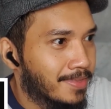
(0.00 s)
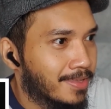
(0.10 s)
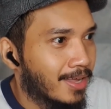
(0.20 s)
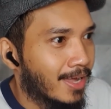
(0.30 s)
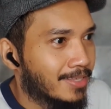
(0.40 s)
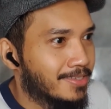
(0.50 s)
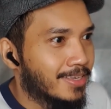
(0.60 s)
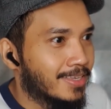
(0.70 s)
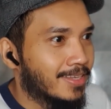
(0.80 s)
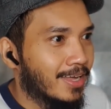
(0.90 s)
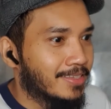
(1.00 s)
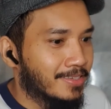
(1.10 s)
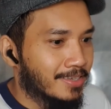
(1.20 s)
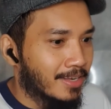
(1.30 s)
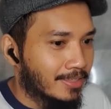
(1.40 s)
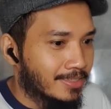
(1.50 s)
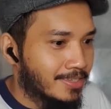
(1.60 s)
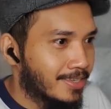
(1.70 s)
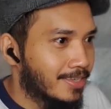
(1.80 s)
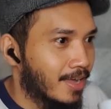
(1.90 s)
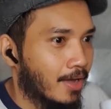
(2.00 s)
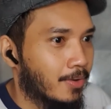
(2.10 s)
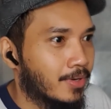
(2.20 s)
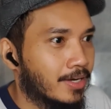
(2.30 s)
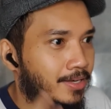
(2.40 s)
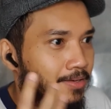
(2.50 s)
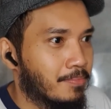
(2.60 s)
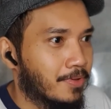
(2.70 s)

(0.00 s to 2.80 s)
I dig it. I dig how